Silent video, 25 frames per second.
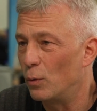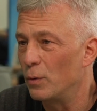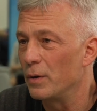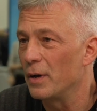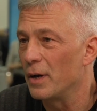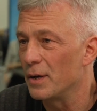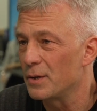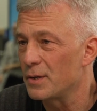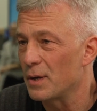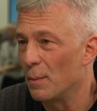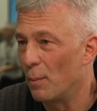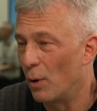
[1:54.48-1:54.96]
own
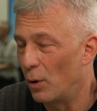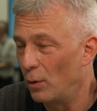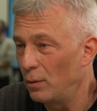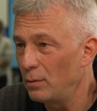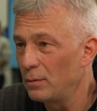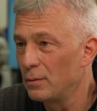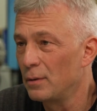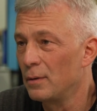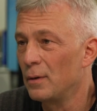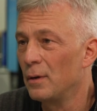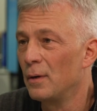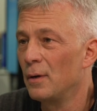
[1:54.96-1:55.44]
SMO,
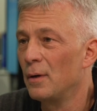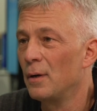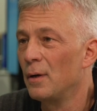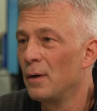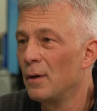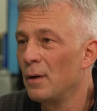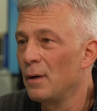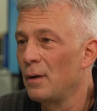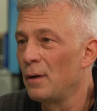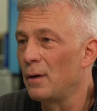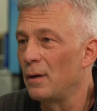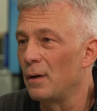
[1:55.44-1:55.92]

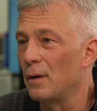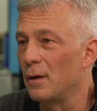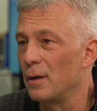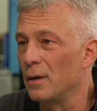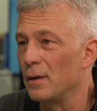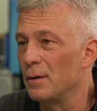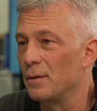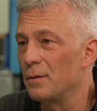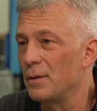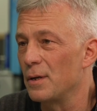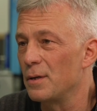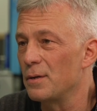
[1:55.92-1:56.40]

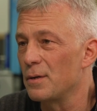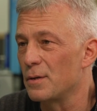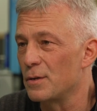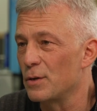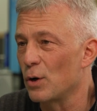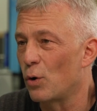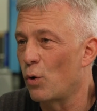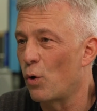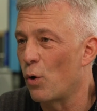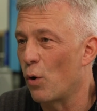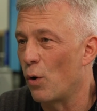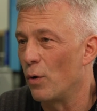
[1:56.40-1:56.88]
and this is
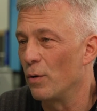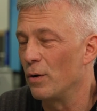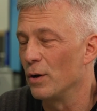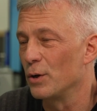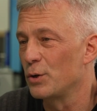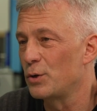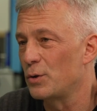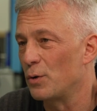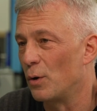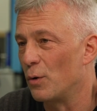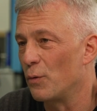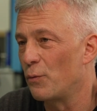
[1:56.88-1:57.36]
a
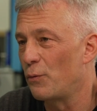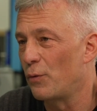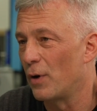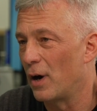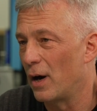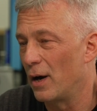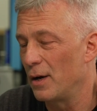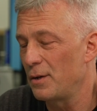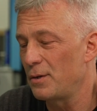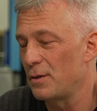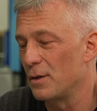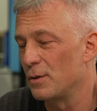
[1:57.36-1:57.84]
cornerstone for
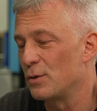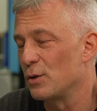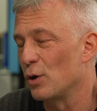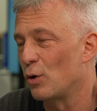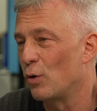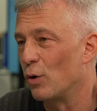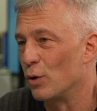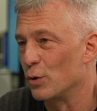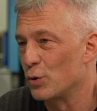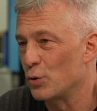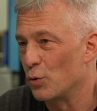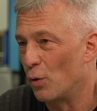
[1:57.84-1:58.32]
us, it's a
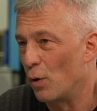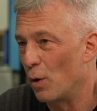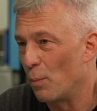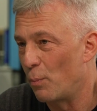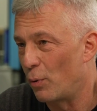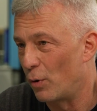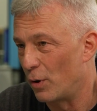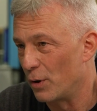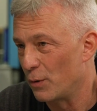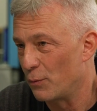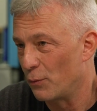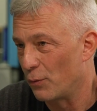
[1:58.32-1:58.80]
control
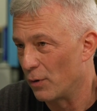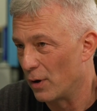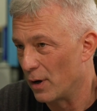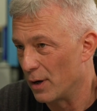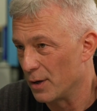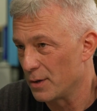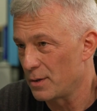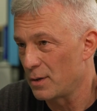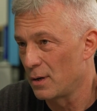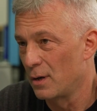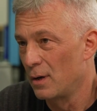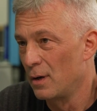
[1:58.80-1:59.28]
point for
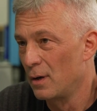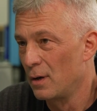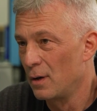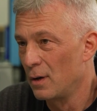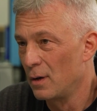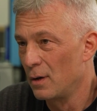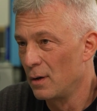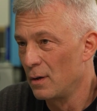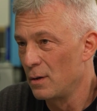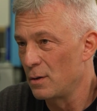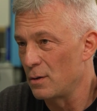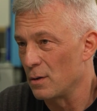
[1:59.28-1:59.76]
us.
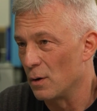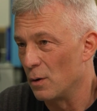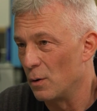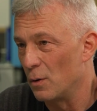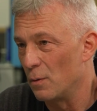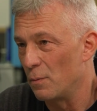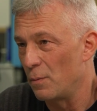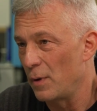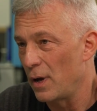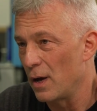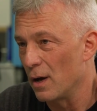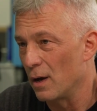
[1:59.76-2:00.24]

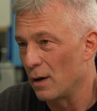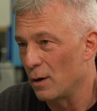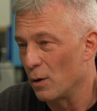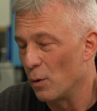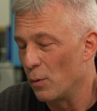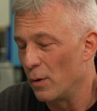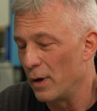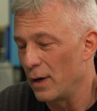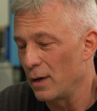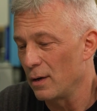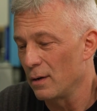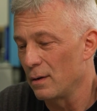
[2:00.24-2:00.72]
So we are
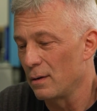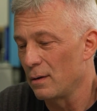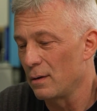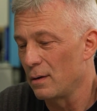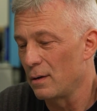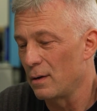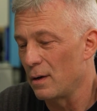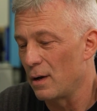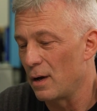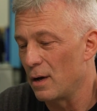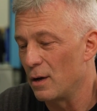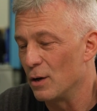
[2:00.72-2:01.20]
going
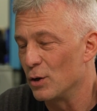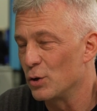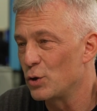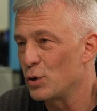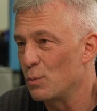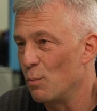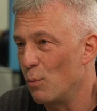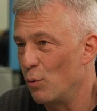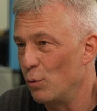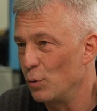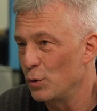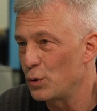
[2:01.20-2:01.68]
in a
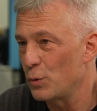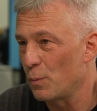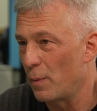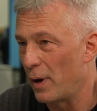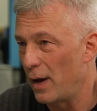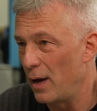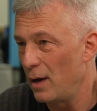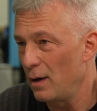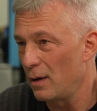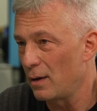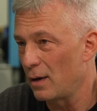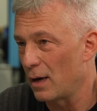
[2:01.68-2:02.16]
smooth
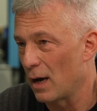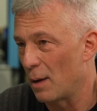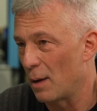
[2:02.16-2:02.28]
way,